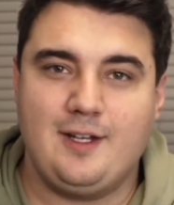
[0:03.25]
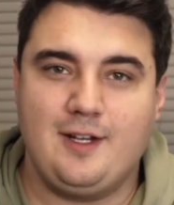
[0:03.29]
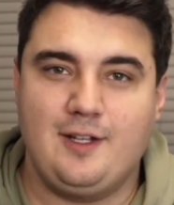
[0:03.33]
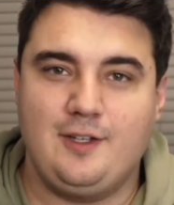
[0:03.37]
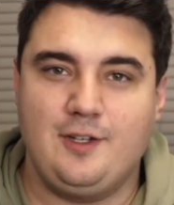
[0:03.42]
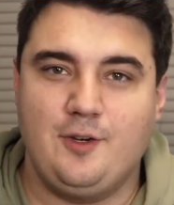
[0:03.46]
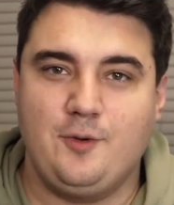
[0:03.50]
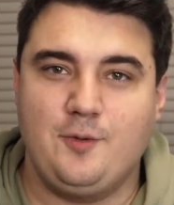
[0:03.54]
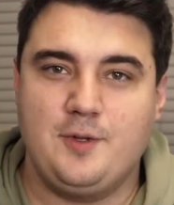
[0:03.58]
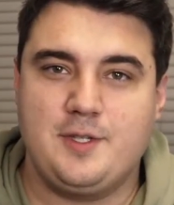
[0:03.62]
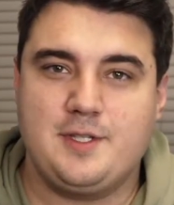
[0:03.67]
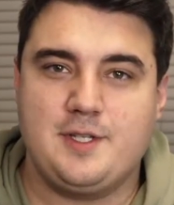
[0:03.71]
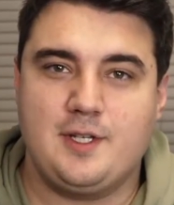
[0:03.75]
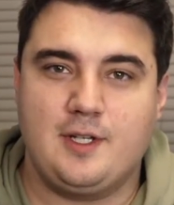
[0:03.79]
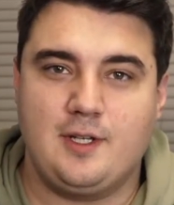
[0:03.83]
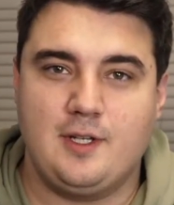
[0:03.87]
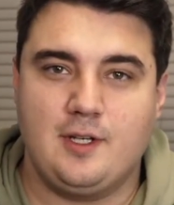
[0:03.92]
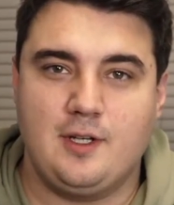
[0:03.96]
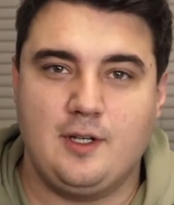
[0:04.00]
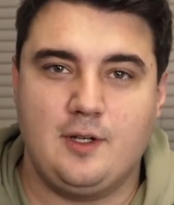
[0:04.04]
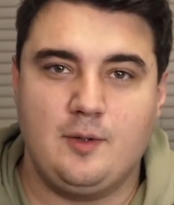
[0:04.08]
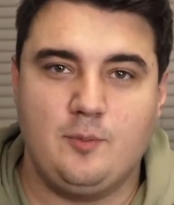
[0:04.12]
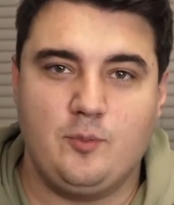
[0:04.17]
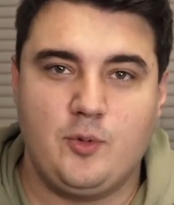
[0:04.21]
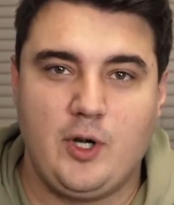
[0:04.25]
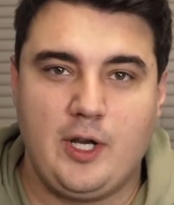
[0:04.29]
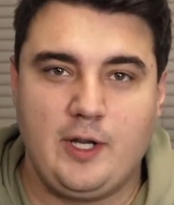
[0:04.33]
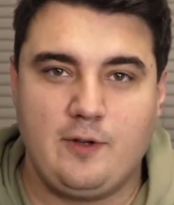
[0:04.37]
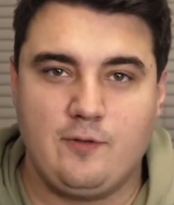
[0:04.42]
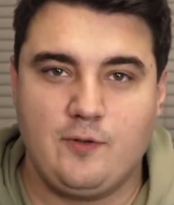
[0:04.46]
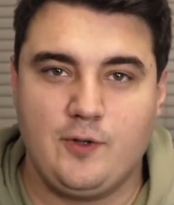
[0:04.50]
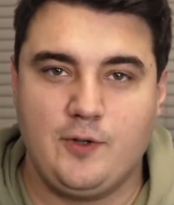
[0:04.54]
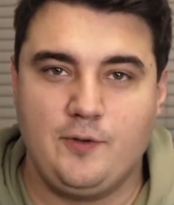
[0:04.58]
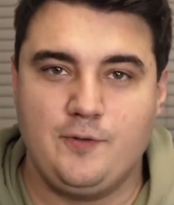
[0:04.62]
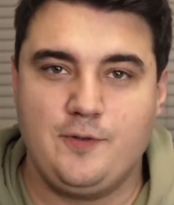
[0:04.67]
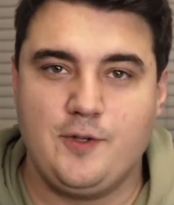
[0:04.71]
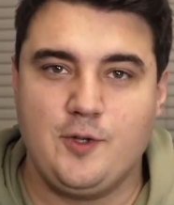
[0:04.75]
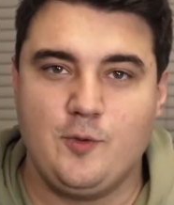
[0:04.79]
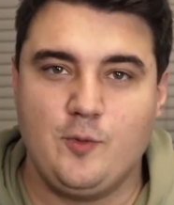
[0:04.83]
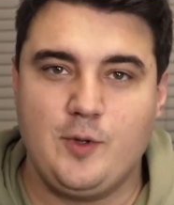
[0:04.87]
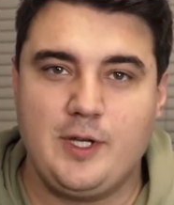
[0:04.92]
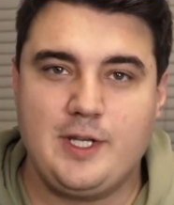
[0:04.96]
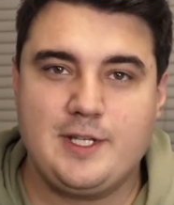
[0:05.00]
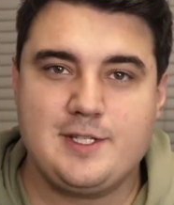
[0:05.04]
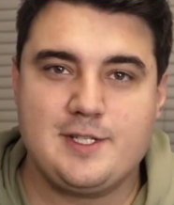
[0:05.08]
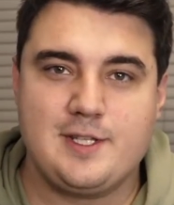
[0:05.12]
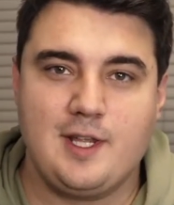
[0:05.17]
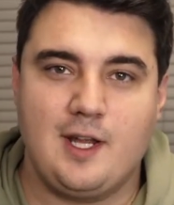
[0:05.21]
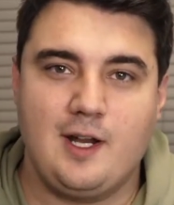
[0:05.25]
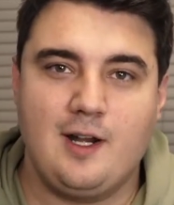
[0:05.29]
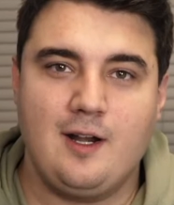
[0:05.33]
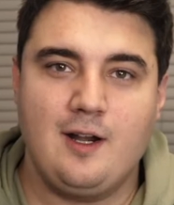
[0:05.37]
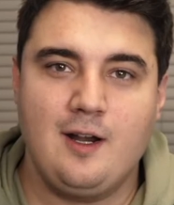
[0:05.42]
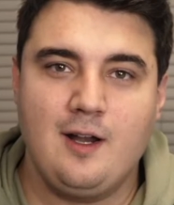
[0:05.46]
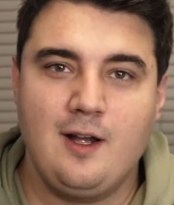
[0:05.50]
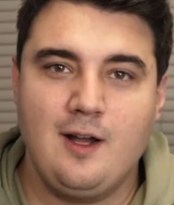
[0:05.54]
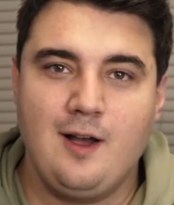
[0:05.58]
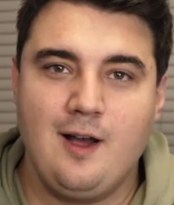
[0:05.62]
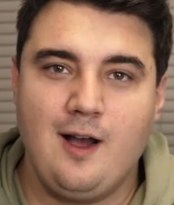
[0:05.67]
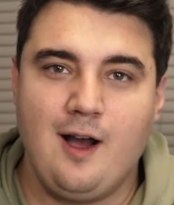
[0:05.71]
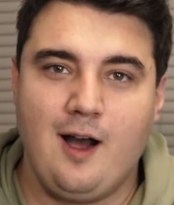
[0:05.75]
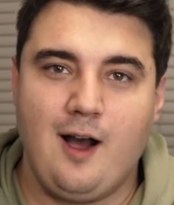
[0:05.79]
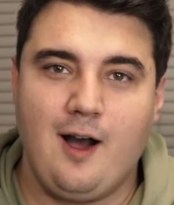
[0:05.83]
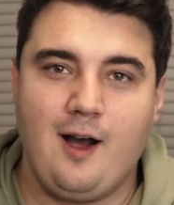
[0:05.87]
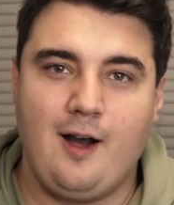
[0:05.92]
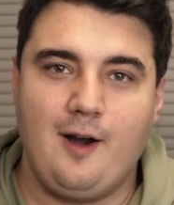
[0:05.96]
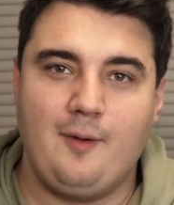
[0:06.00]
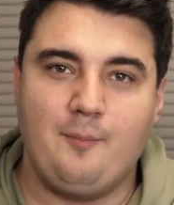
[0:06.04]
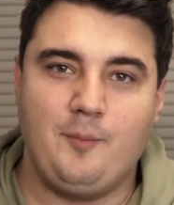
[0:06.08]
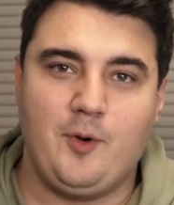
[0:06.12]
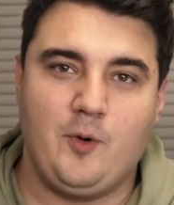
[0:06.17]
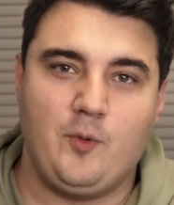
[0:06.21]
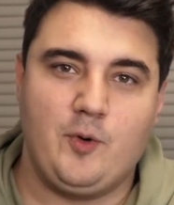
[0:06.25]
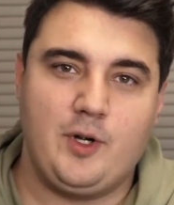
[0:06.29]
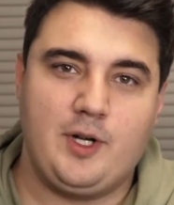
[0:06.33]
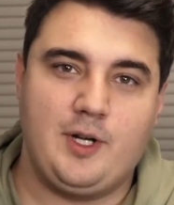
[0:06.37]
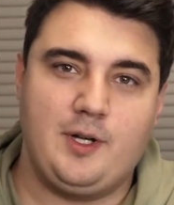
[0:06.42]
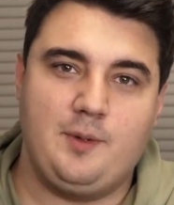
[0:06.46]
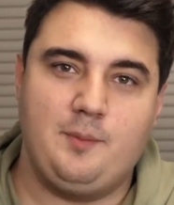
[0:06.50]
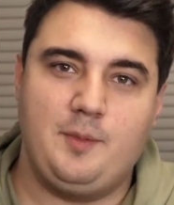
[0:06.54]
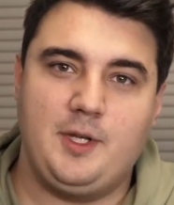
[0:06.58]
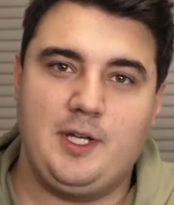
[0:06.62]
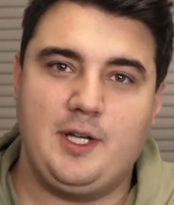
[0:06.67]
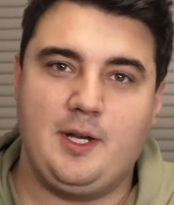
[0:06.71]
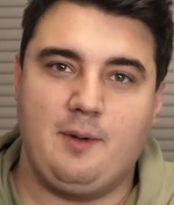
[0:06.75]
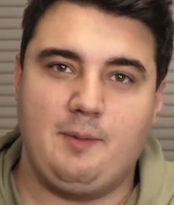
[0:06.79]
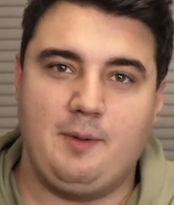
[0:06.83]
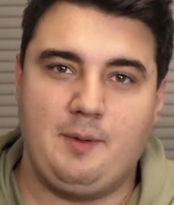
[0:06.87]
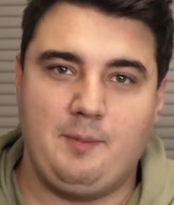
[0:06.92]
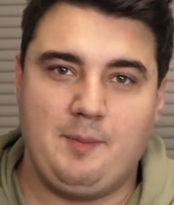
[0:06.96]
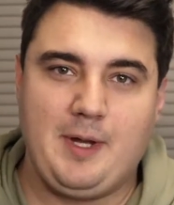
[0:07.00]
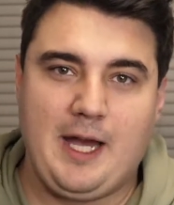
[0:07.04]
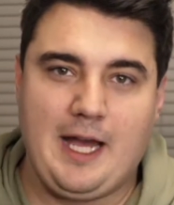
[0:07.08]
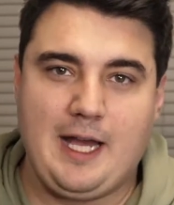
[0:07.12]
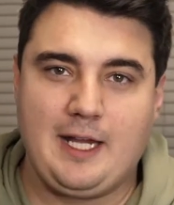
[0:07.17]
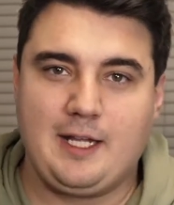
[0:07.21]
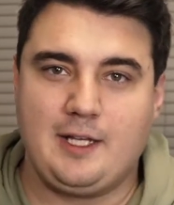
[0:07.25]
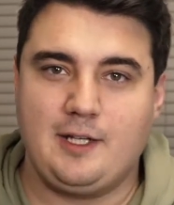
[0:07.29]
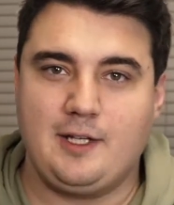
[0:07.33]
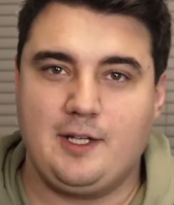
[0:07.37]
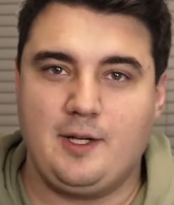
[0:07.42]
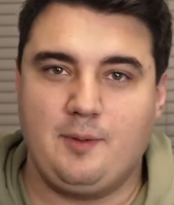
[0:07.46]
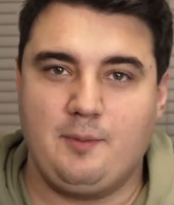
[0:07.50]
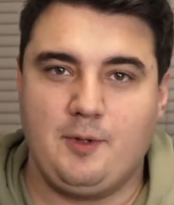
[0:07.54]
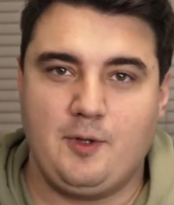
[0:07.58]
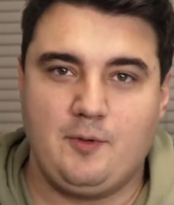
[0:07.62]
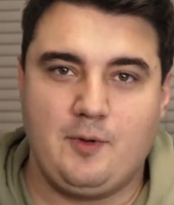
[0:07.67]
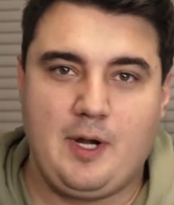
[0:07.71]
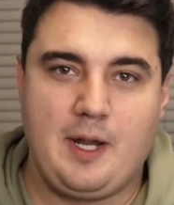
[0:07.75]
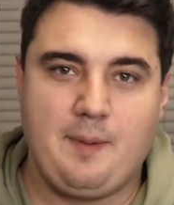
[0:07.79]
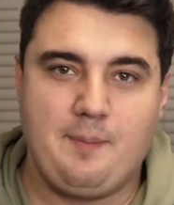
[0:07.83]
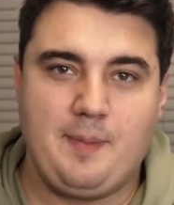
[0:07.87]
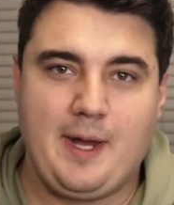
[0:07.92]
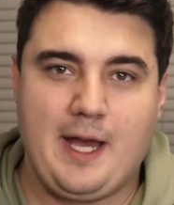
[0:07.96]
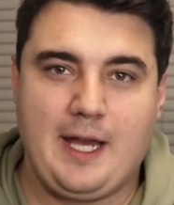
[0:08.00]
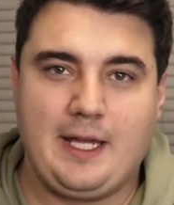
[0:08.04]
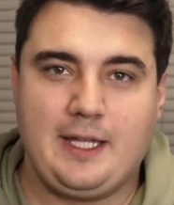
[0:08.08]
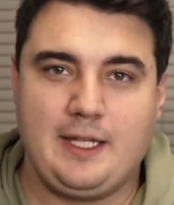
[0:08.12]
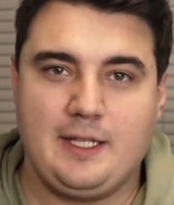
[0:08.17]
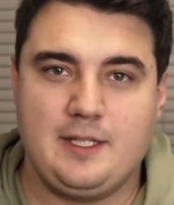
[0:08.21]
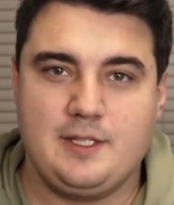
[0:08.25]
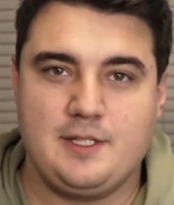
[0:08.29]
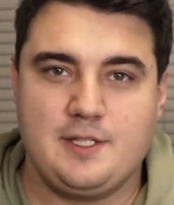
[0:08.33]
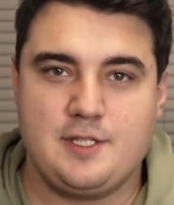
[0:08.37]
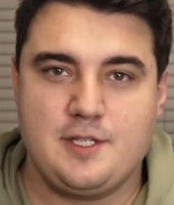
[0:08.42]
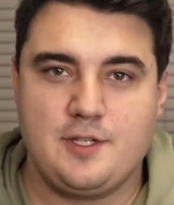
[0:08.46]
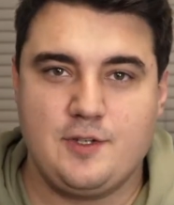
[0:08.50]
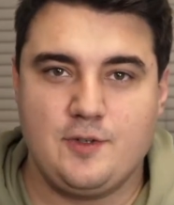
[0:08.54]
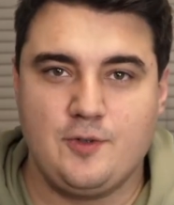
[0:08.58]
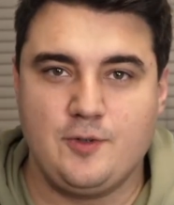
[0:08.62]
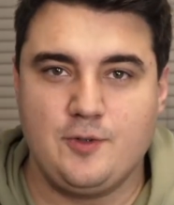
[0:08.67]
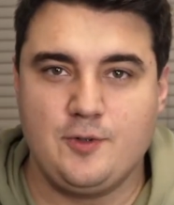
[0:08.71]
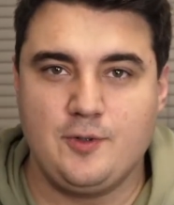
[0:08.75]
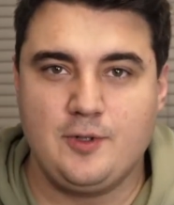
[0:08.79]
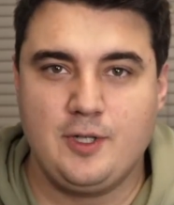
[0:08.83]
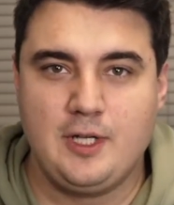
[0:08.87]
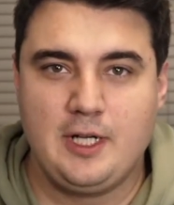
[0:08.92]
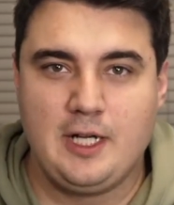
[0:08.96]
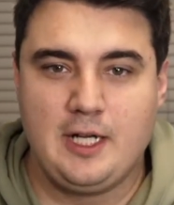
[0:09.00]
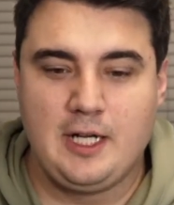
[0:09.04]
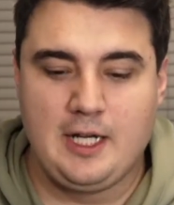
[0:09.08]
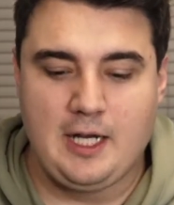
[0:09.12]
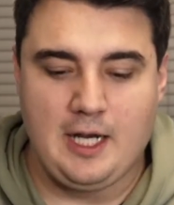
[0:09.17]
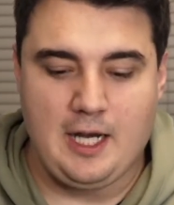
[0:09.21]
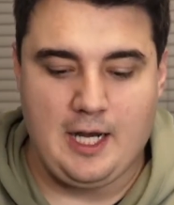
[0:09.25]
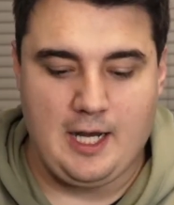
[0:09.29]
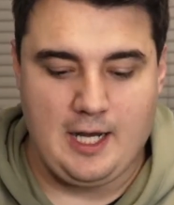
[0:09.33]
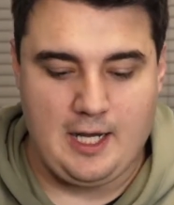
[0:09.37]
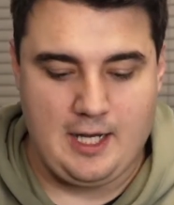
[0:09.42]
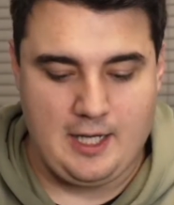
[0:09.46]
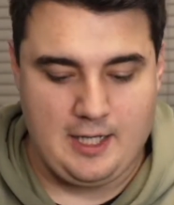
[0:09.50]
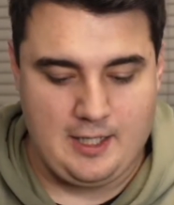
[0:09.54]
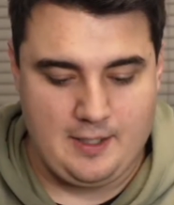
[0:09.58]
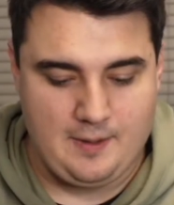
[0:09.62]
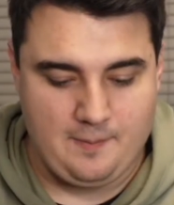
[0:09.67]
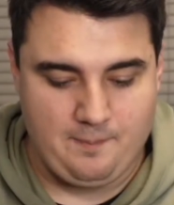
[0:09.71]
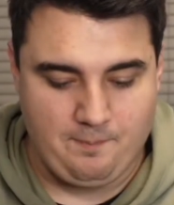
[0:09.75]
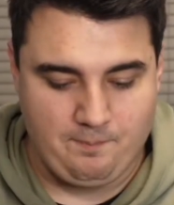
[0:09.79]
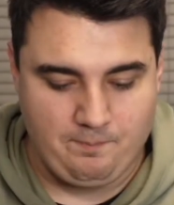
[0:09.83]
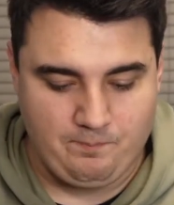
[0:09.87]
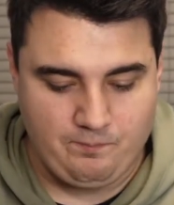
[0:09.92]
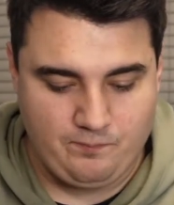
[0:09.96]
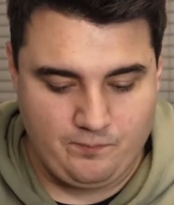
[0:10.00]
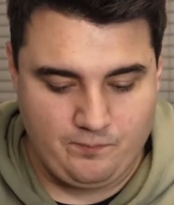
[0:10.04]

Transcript: I know we took a break for a few weeks there, but we're going to be coming back and coming right back into the